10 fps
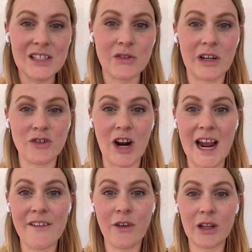So I
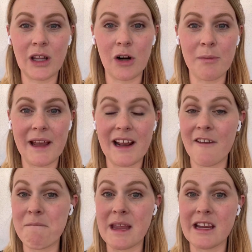tried for a little bit
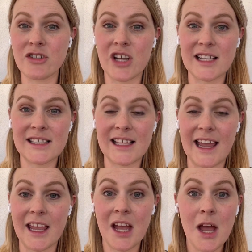of me just like